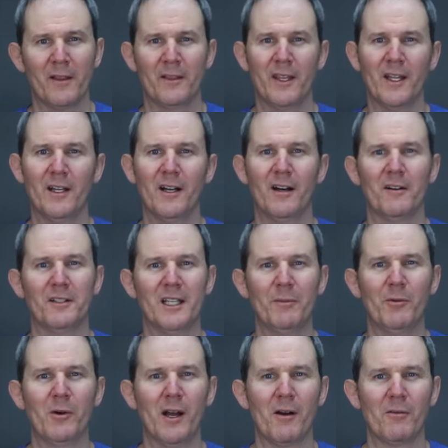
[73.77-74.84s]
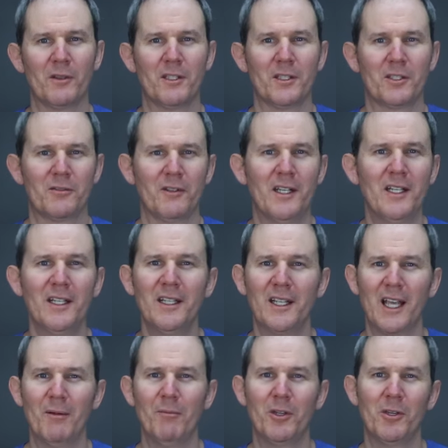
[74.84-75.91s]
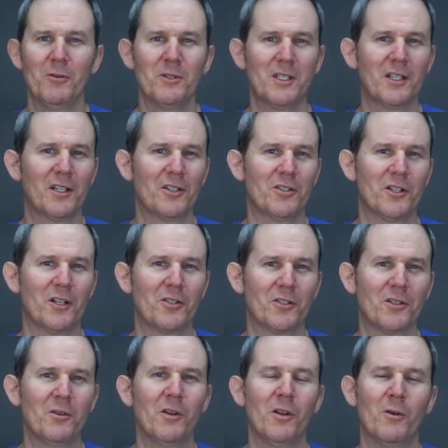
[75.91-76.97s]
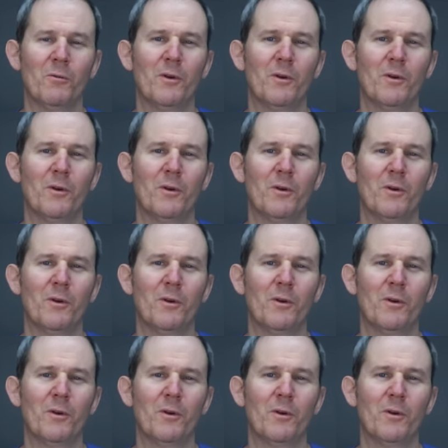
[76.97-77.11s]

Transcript: Then I'll demo how this screen can be used in conjunction